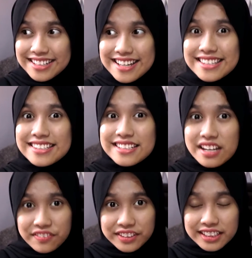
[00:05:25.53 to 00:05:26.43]
is
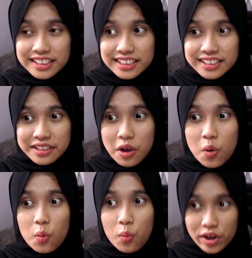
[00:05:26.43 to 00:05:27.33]
definitely
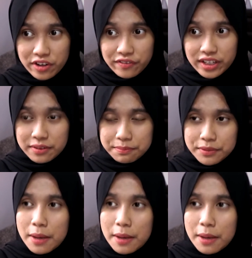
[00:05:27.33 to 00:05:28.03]
one of it.